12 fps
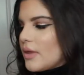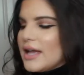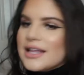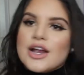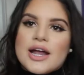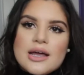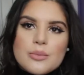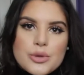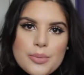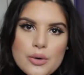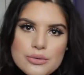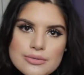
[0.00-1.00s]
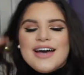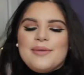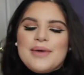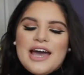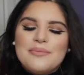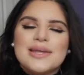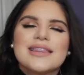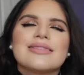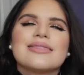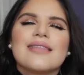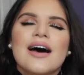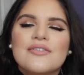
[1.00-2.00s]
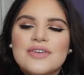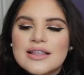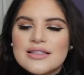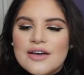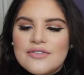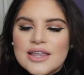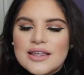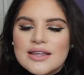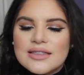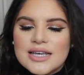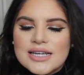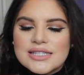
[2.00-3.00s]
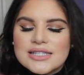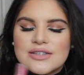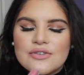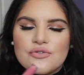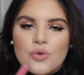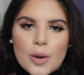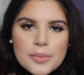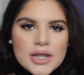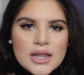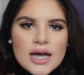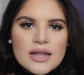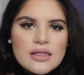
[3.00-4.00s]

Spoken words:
And here I am with both. I've been loving this formula.